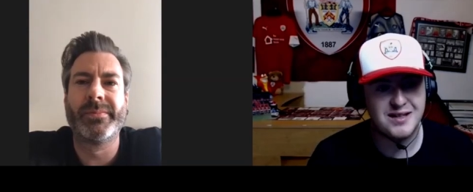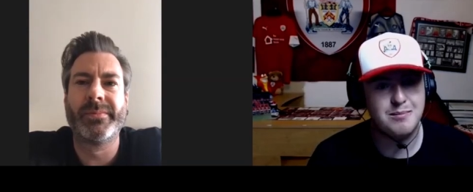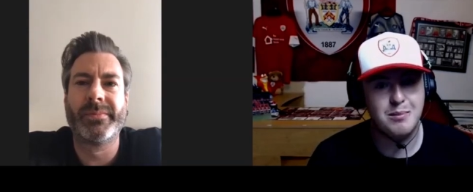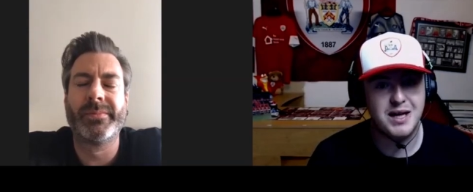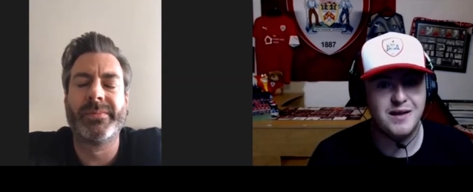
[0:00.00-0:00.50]

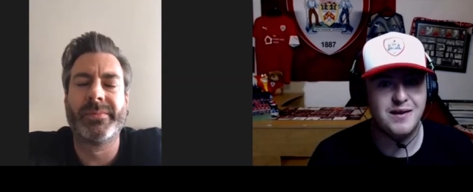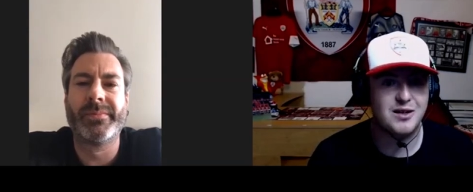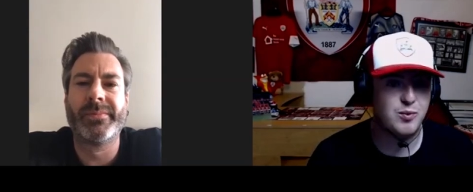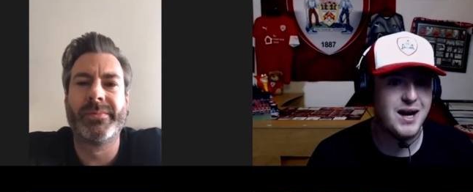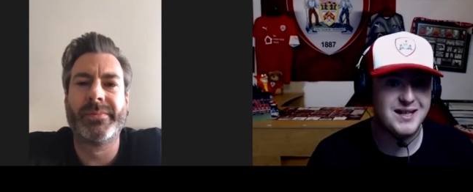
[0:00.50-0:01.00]
Speaker 1: hasn't been.
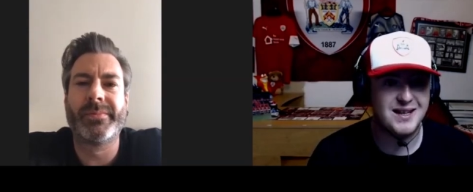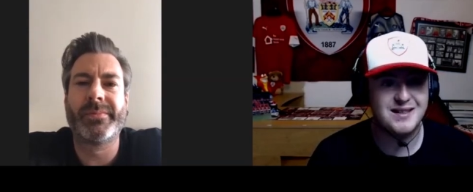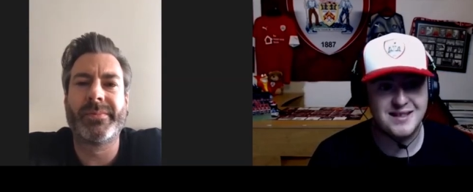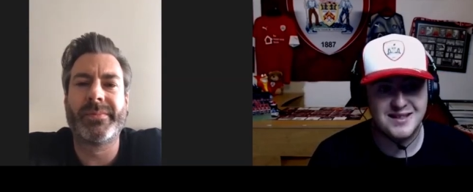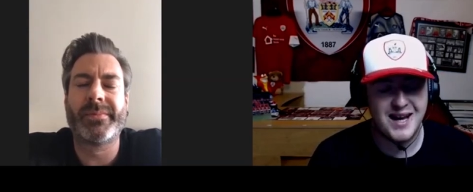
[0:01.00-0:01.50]
That's why he's
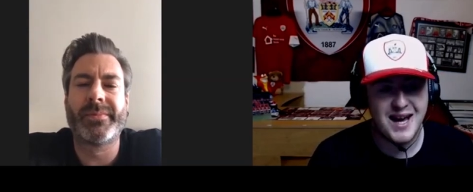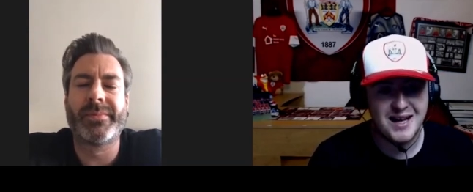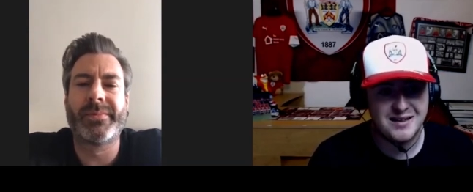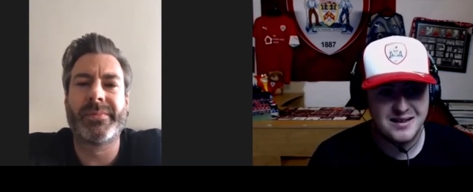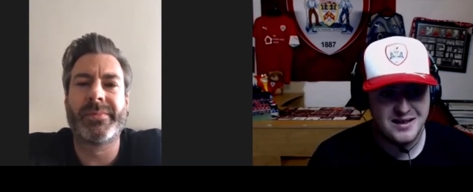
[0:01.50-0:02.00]
had to
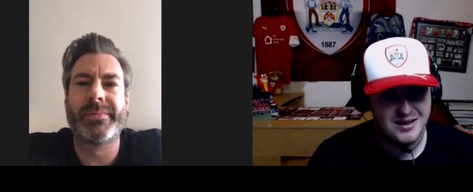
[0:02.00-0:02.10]
start.